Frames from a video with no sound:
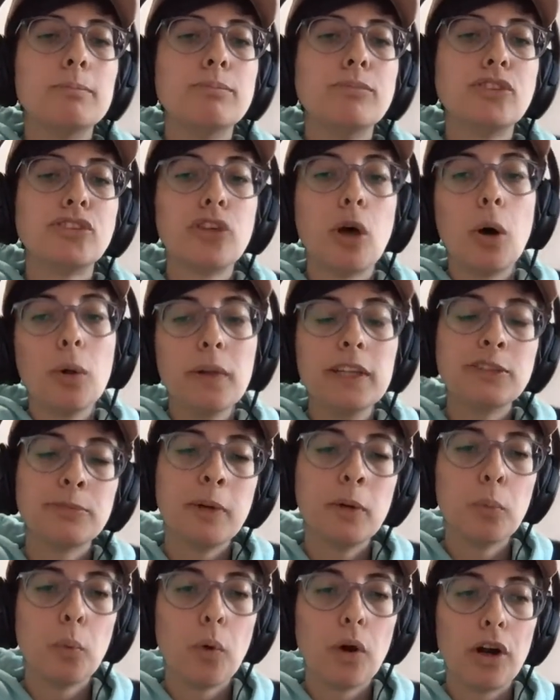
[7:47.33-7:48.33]
So
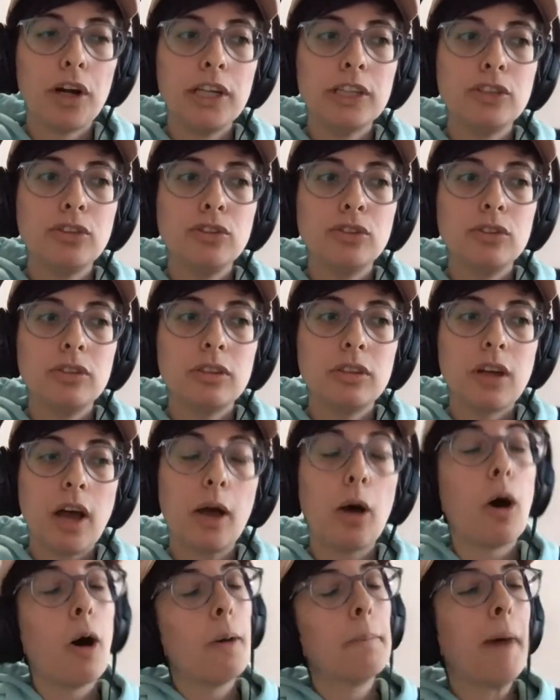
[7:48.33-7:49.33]
Elizabeth Warren,
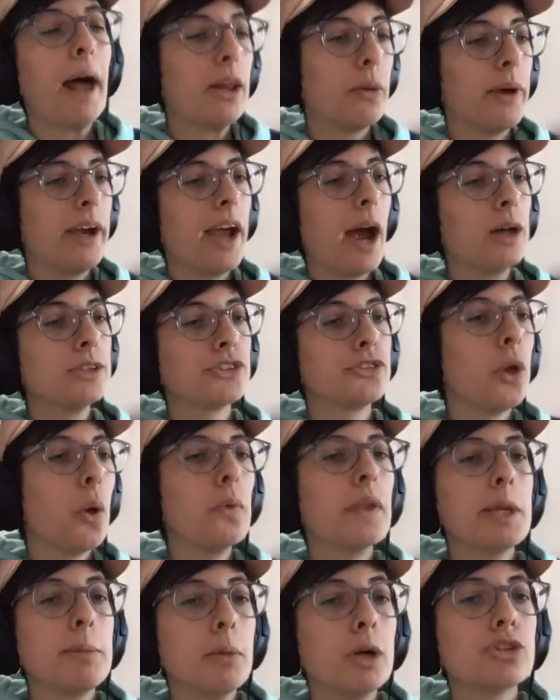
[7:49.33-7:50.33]
oh, by the way, I was the
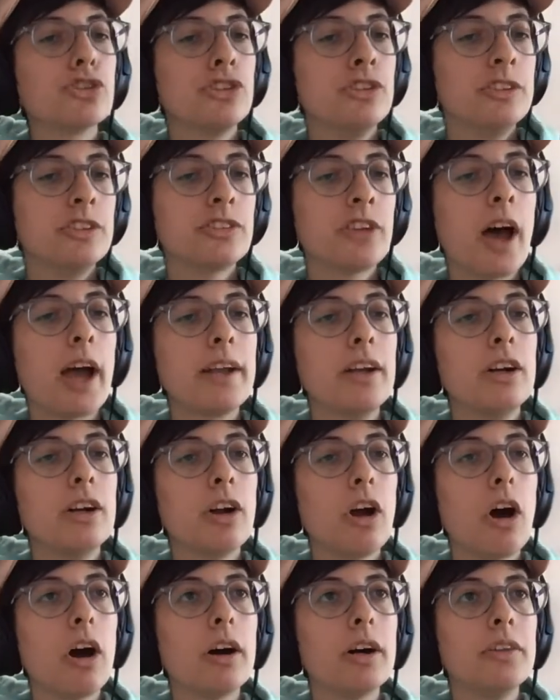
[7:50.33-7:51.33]
only motion
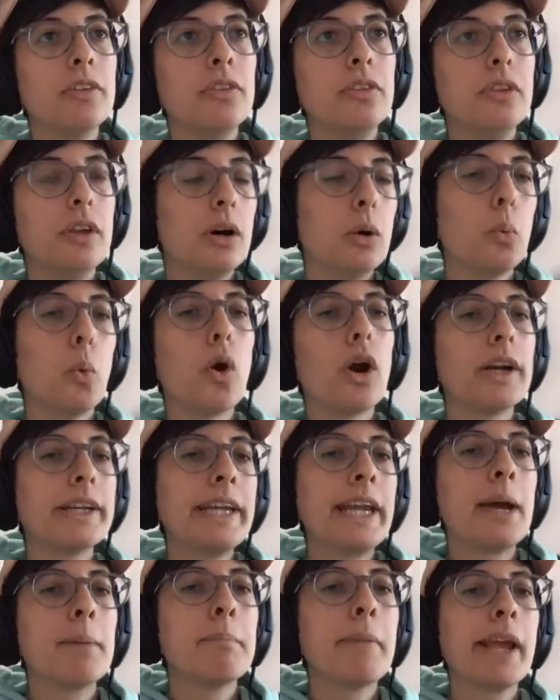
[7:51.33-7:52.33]
designer on the
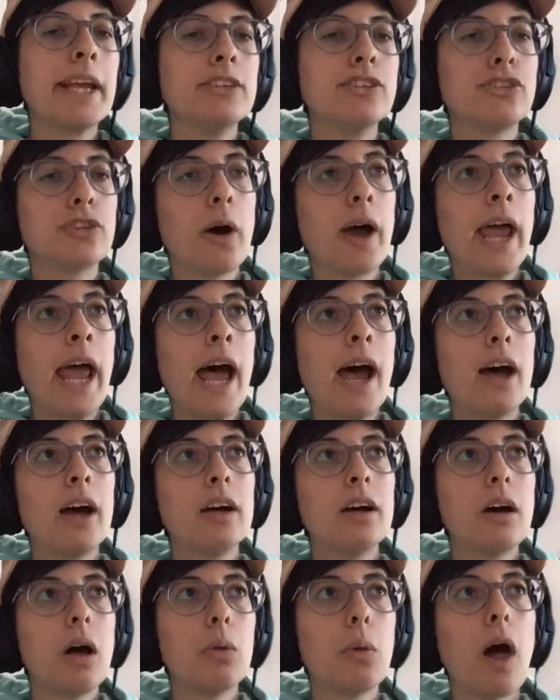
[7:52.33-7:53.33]
Warren campaign, so I
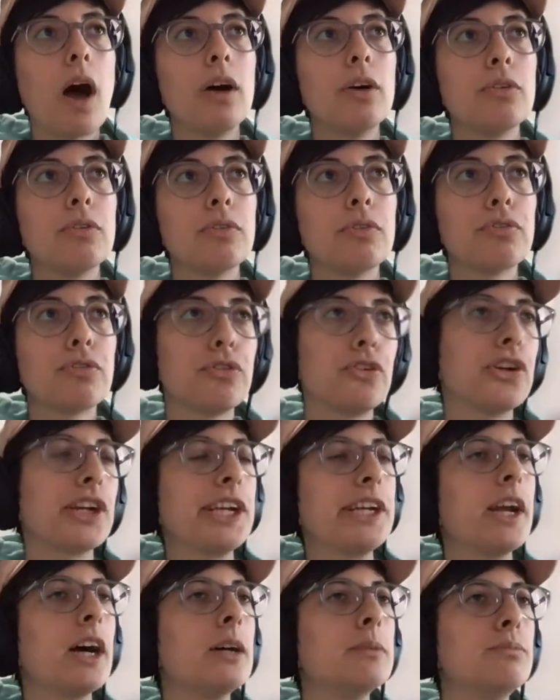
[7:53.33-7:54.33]
had a lot of
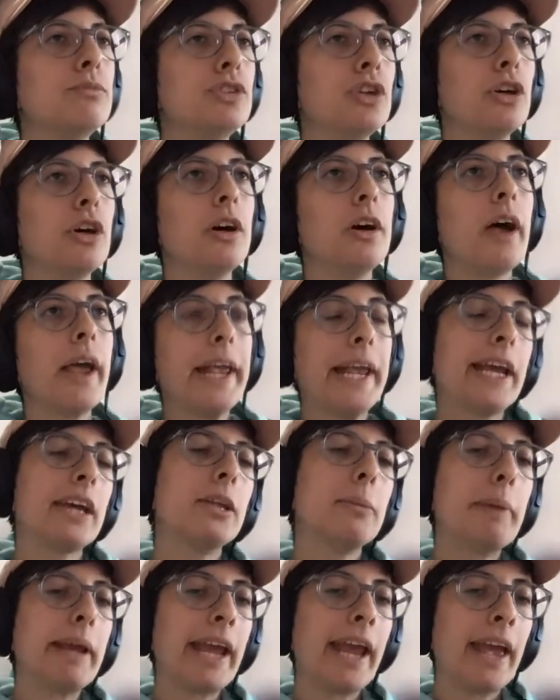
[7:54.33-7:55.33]
freedom to
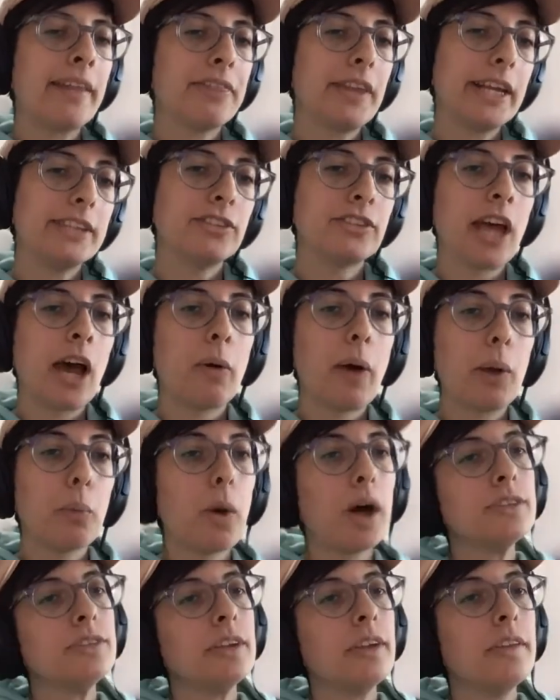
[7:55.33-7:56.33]
animate things how I
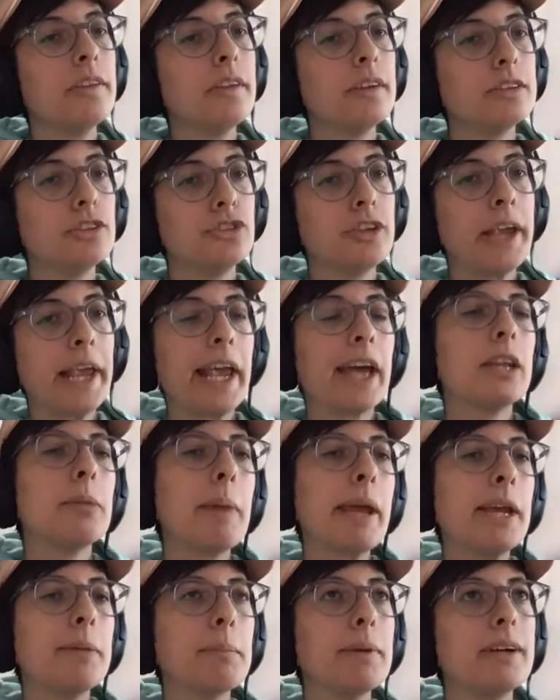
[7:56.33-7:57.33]
wanted to
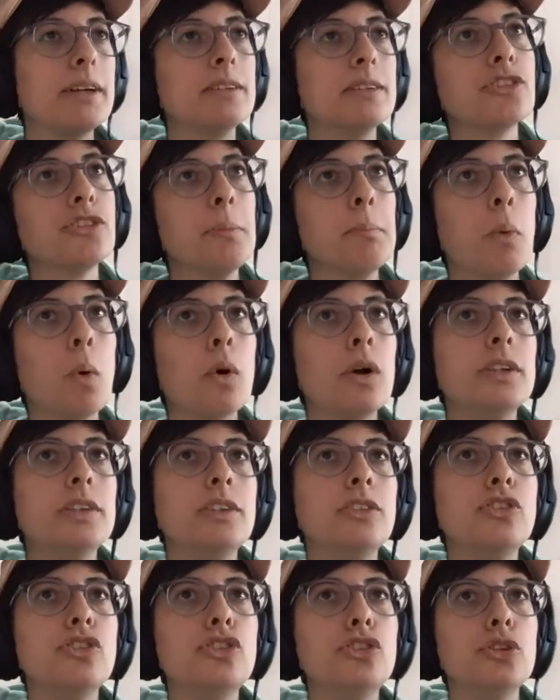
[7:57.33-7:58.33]
animate, but it was
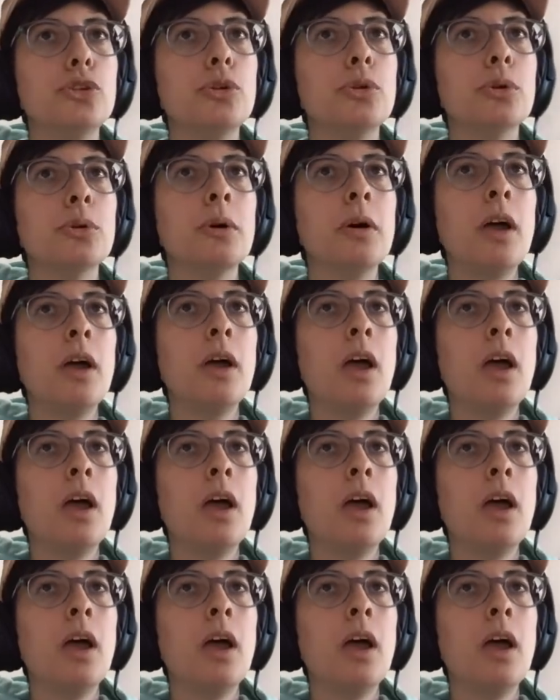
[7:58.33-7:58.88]
important to